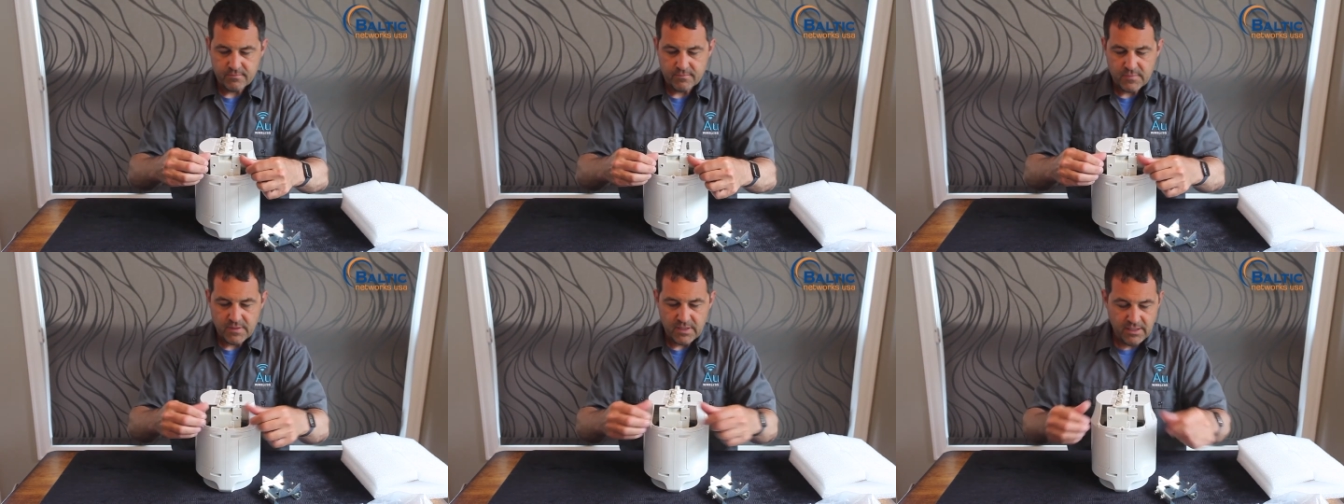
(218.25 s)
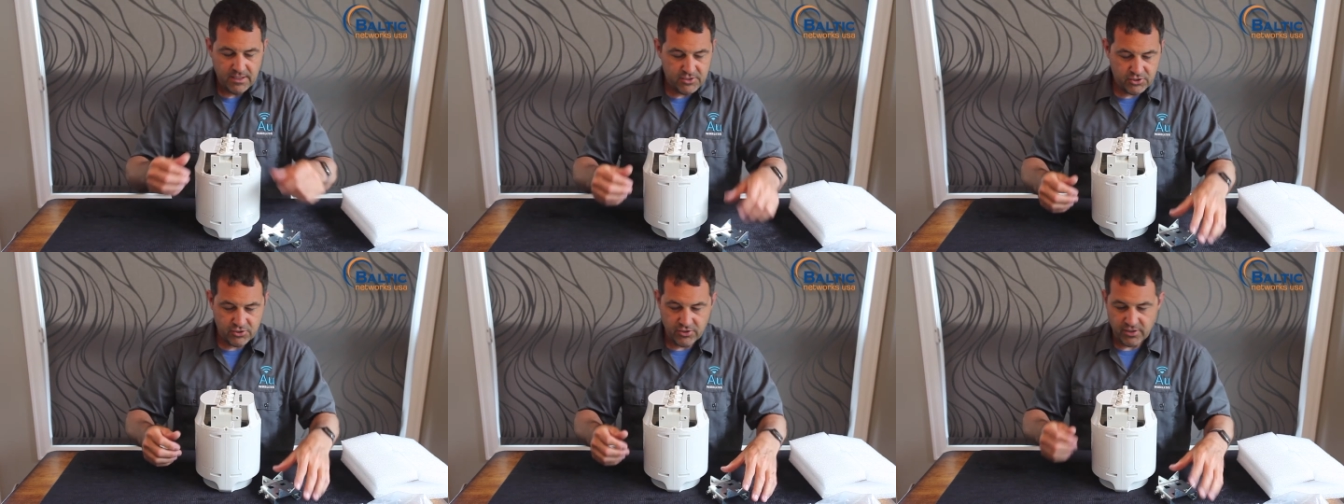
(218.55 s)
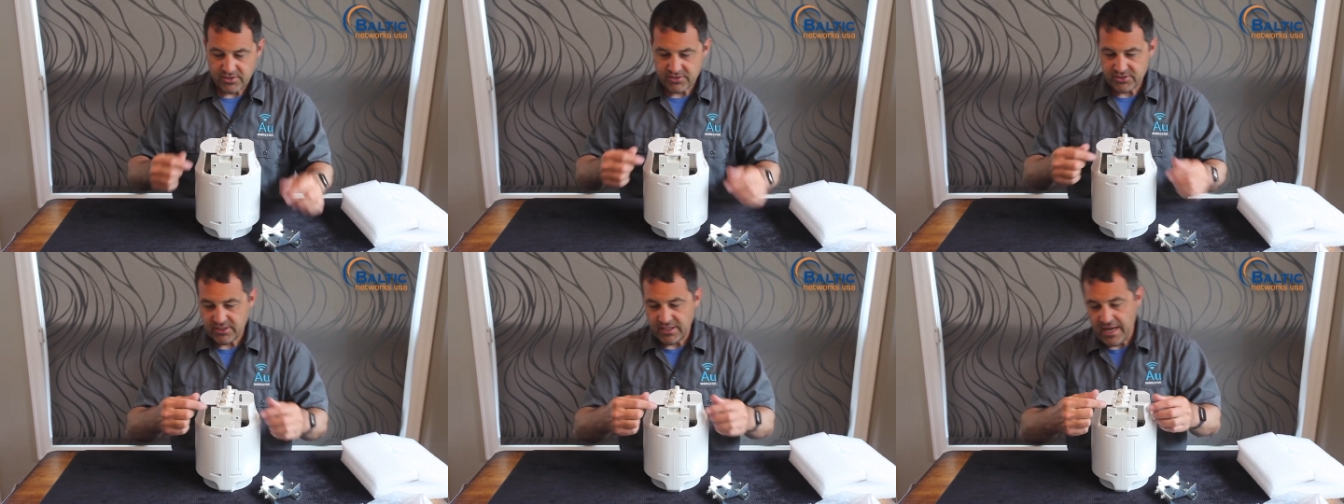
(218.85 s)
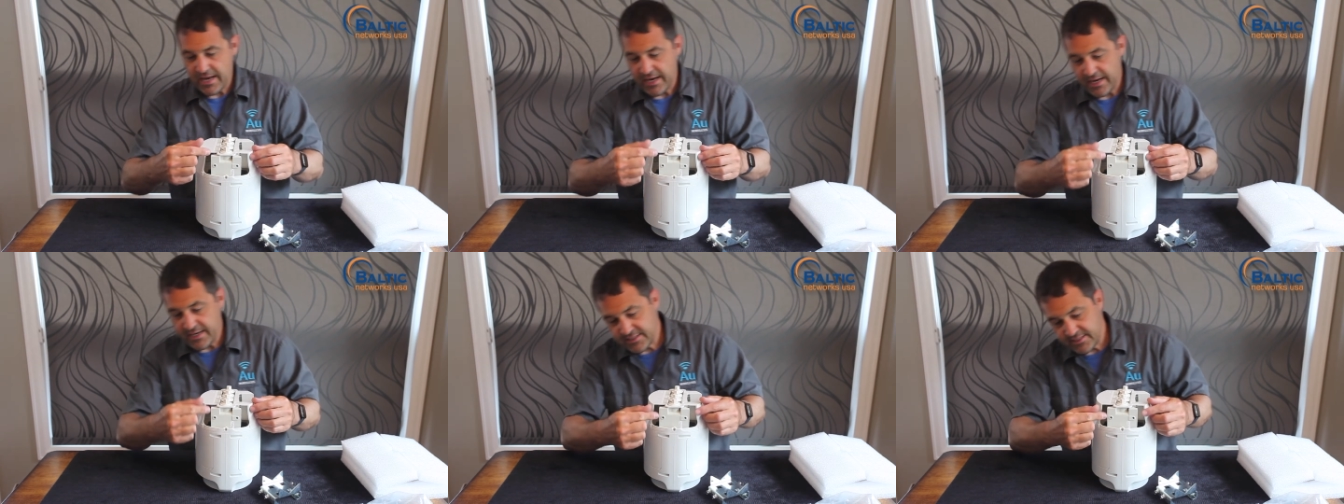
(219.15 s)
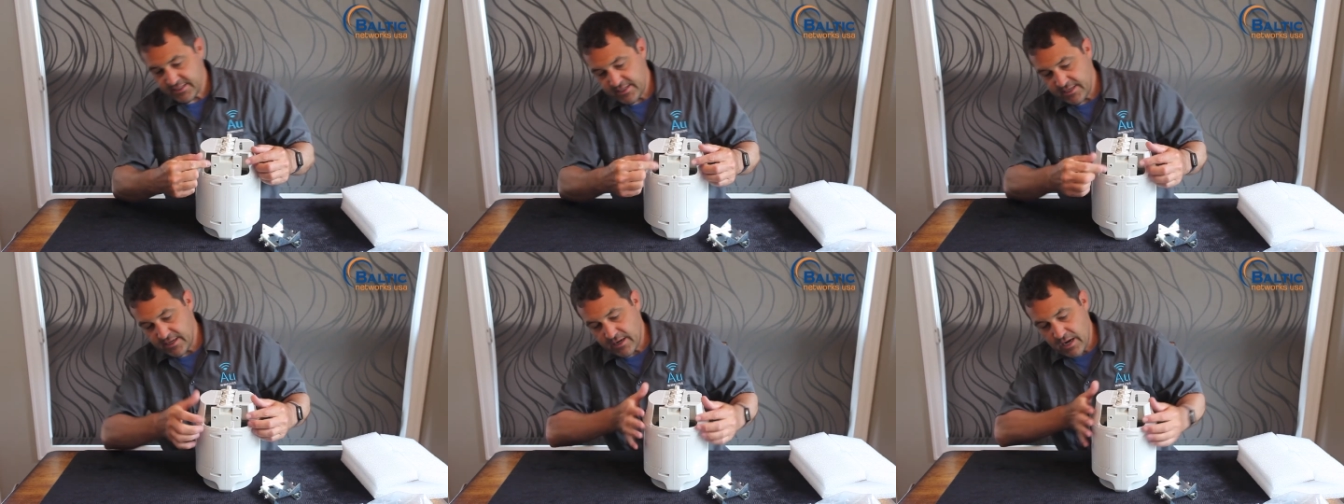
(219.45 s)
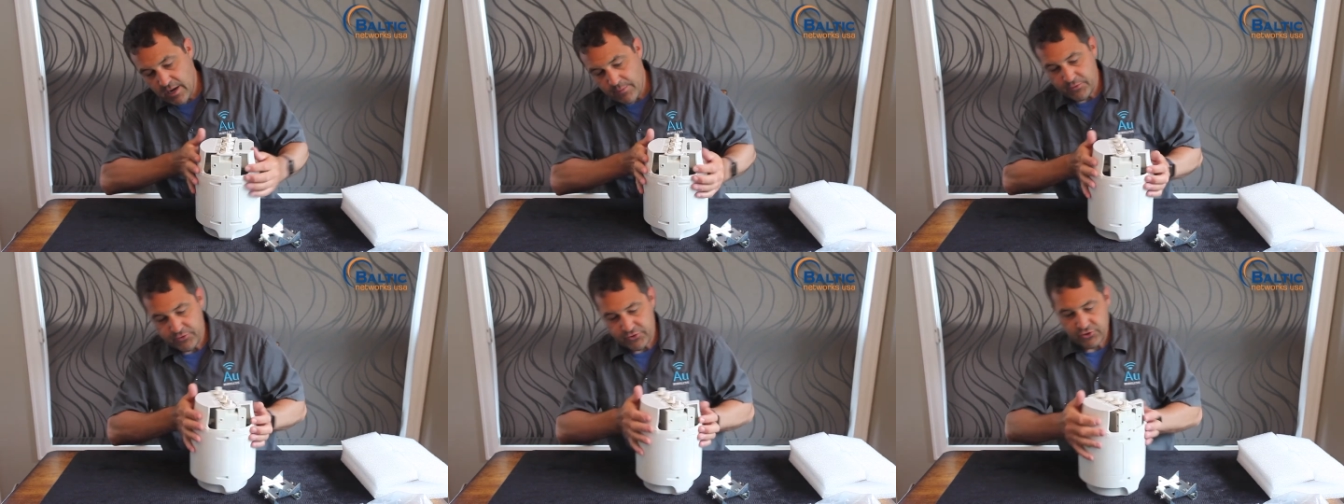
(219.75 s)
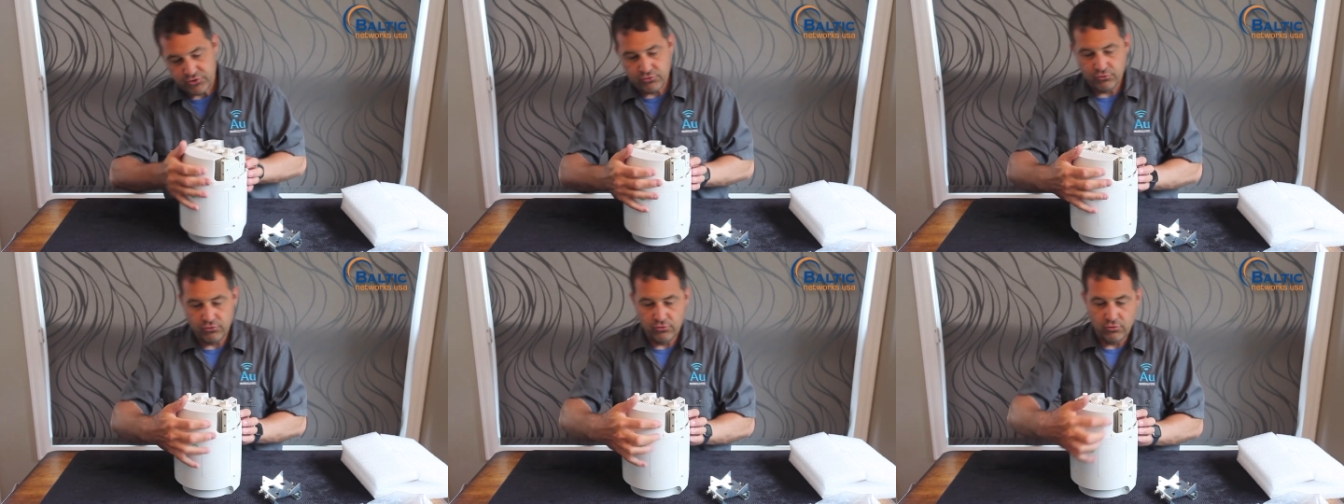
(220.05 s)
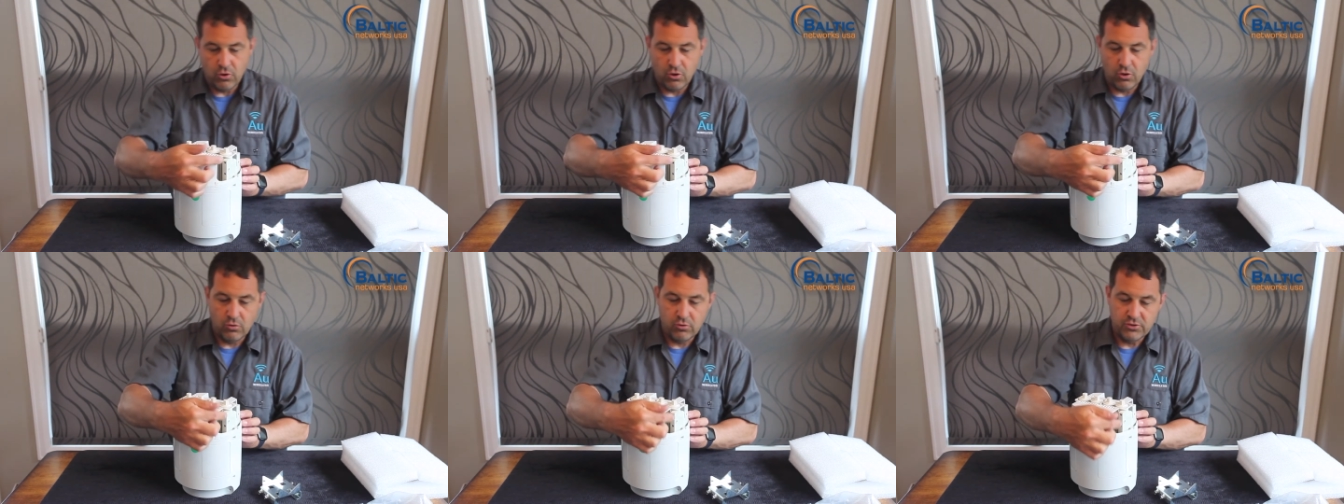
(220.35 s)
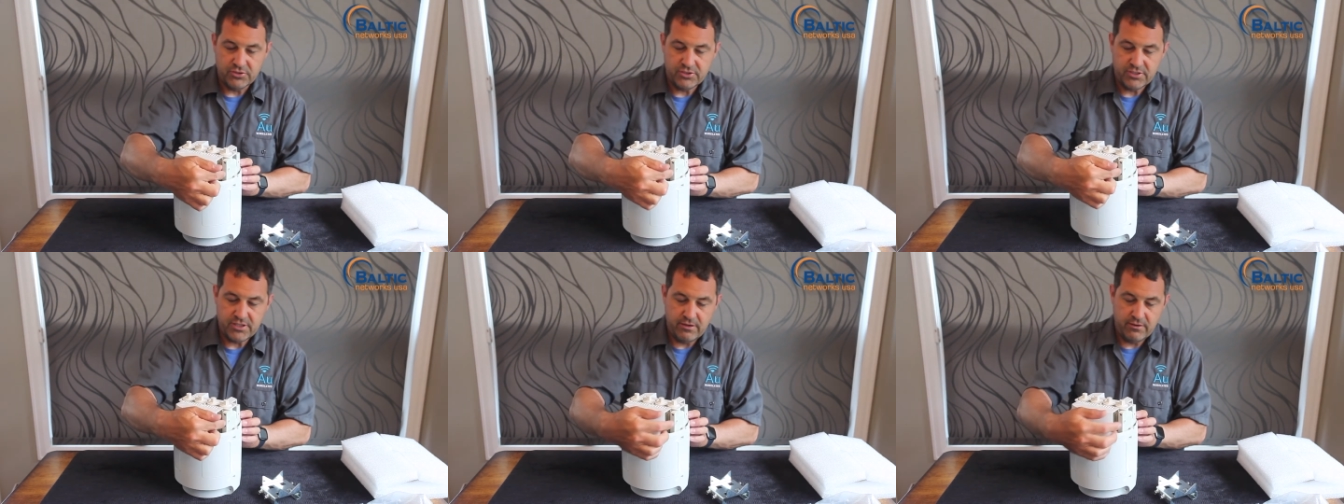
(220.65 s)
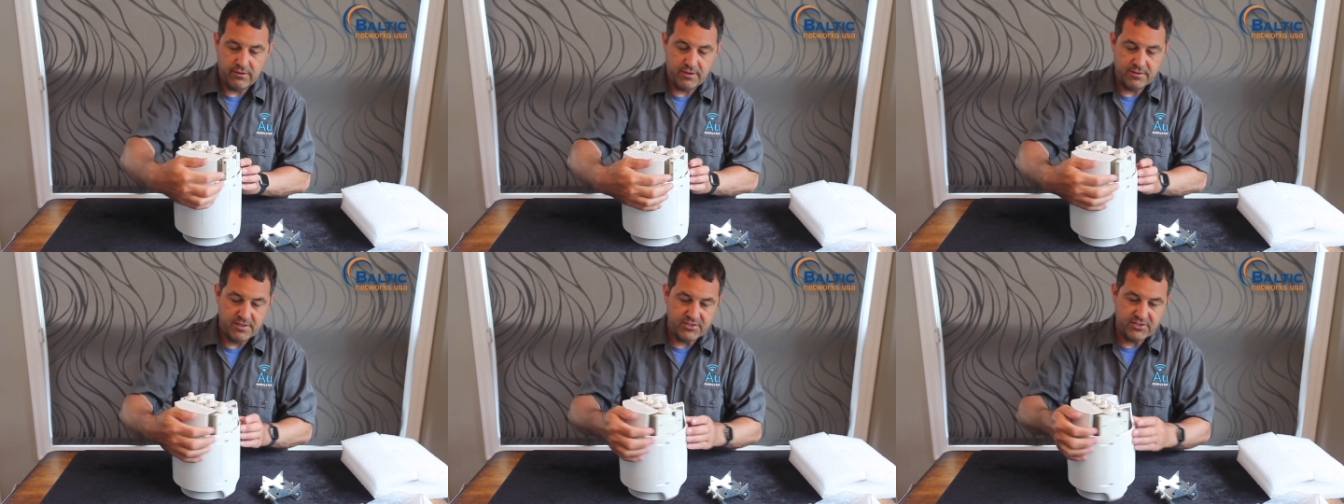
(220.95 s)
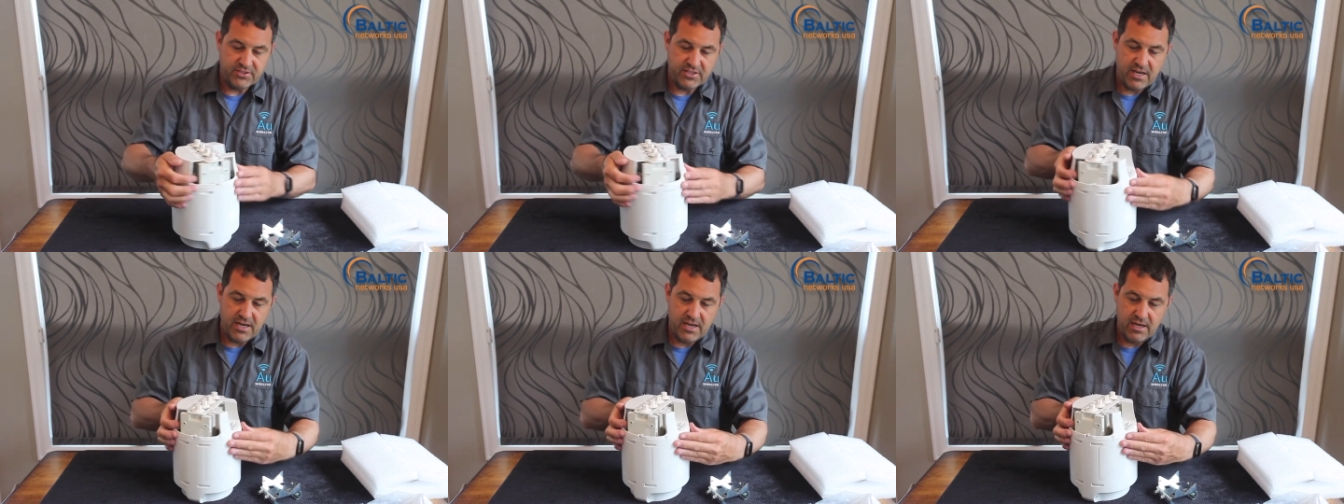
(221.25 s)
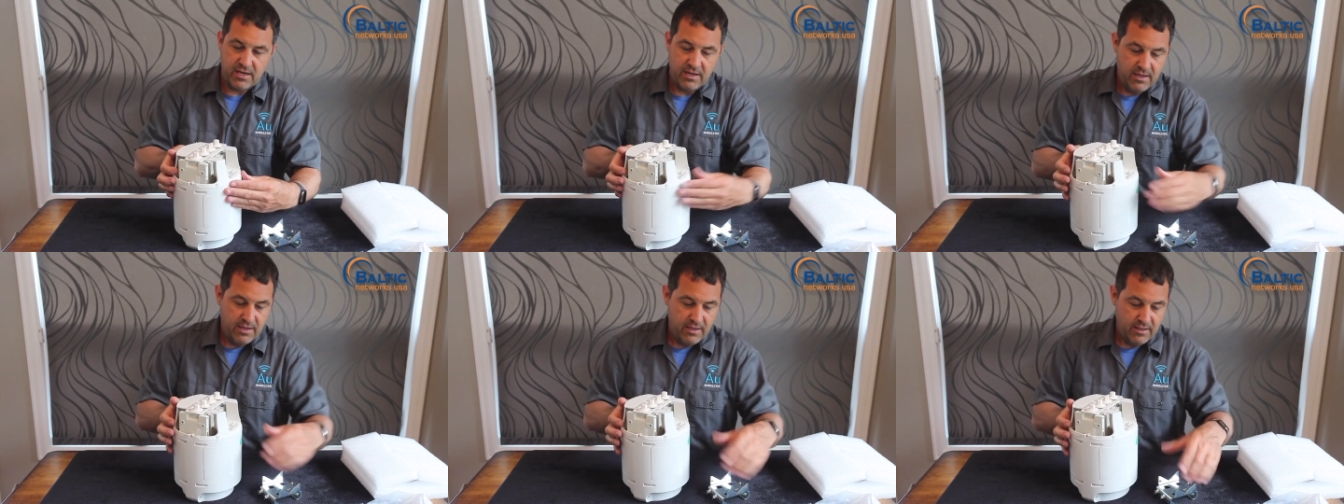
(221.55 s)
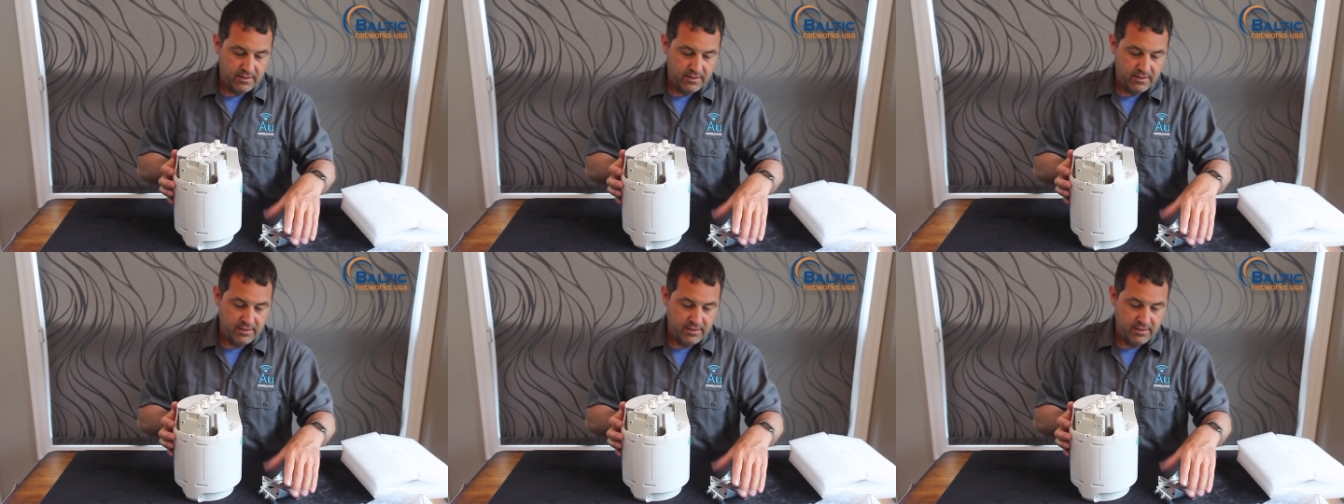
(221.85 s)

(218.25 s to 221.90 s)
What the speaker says: it's going to slide. I see a couple screw holes here on the side